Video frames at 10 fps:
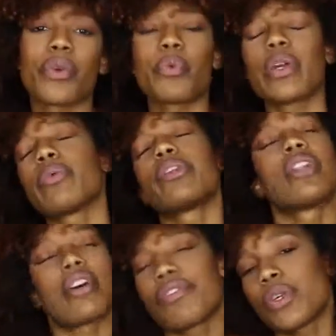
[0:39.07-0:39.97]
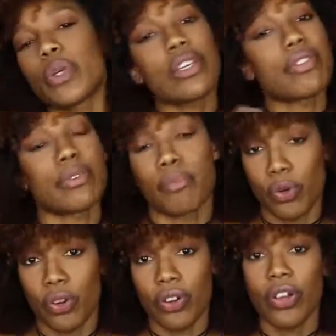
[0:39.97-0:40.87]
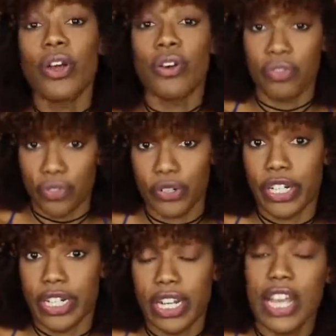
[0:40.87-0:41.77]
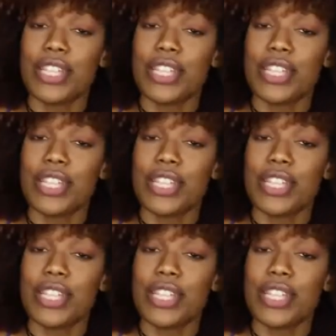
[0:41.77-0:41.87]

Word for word: Like, we will love you even more for it.